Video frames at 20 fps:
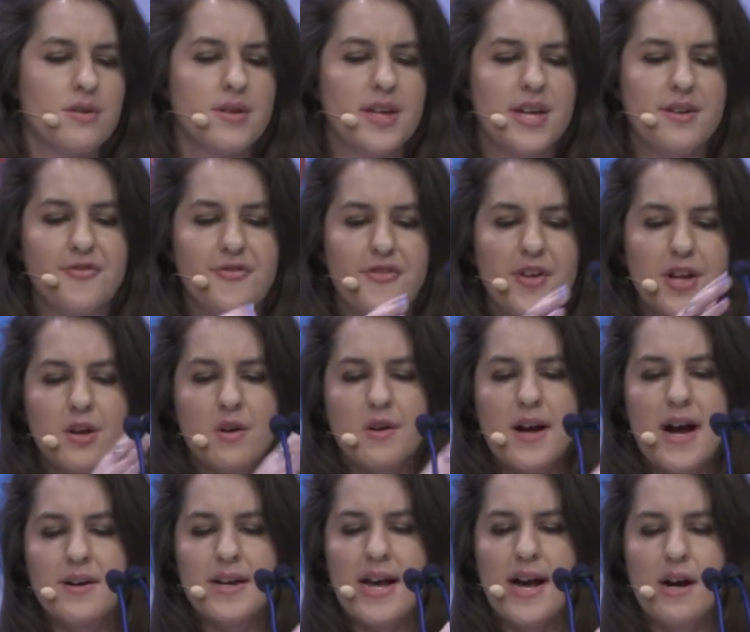can figure
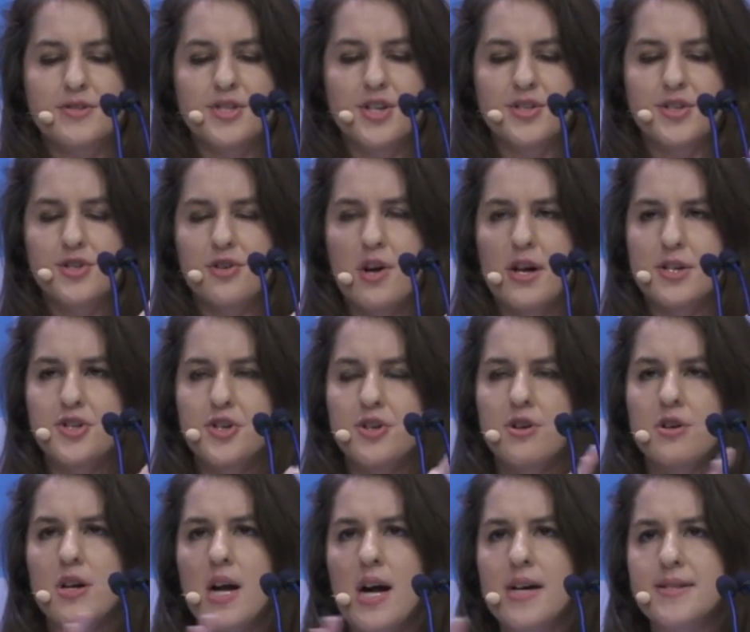out how to structure
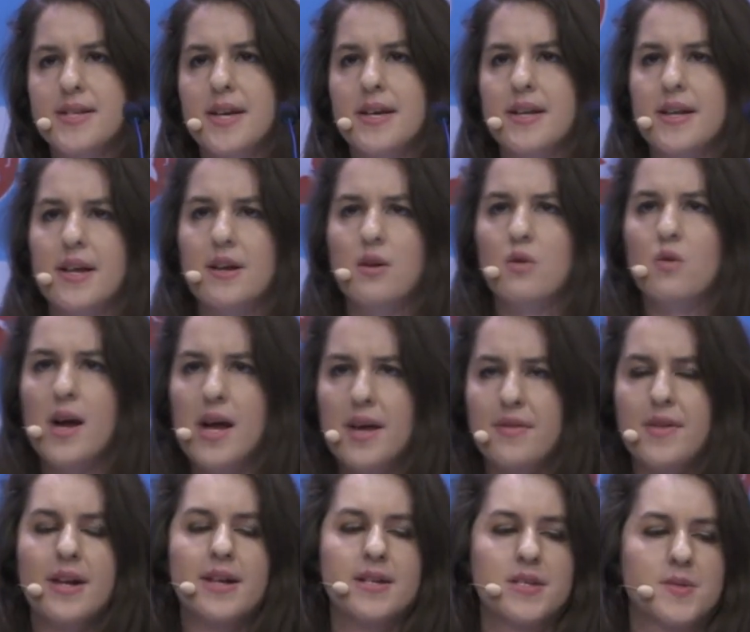your content in a way
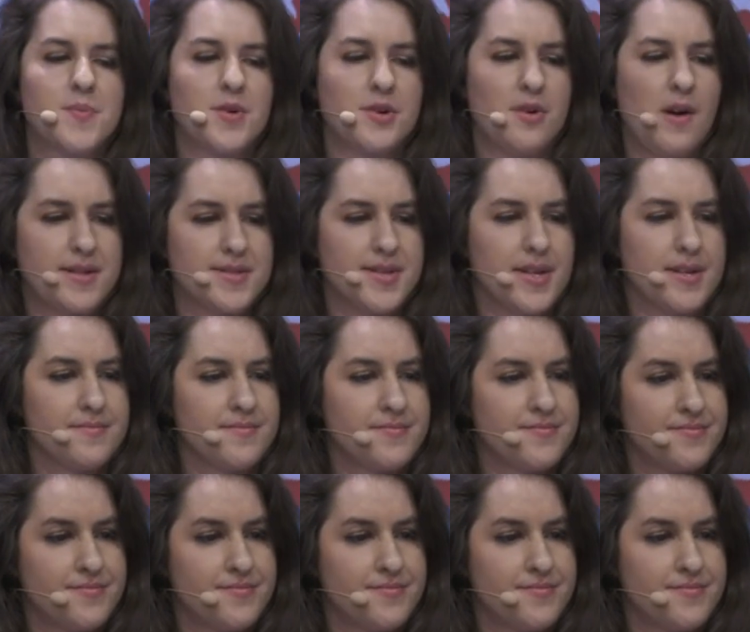that is progressing.